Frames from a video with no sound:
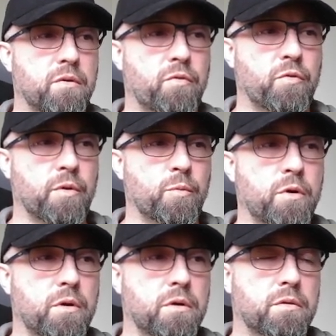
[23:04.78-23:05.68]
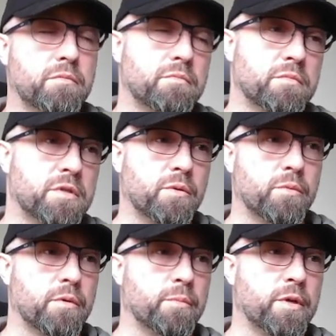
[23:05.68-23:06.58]
framework. So
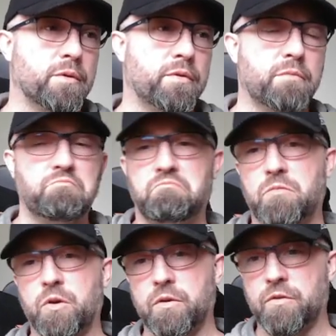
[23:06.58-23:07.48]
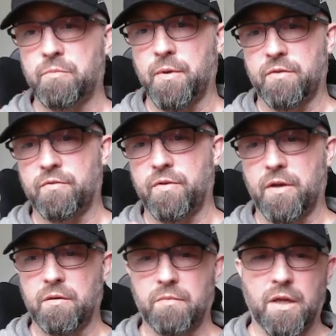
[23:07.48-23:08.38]
we're going to be using, you can specify
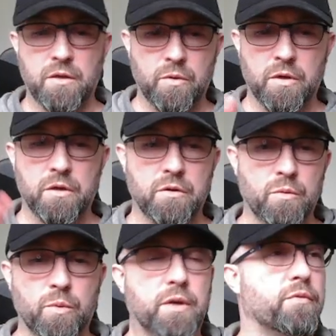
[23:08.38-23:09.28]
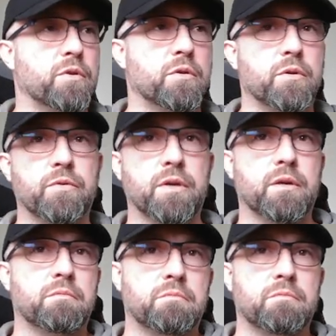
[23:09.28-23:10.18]
NUnit or whatever you're using,
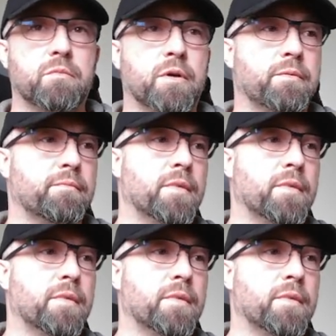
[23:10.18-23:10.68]
right?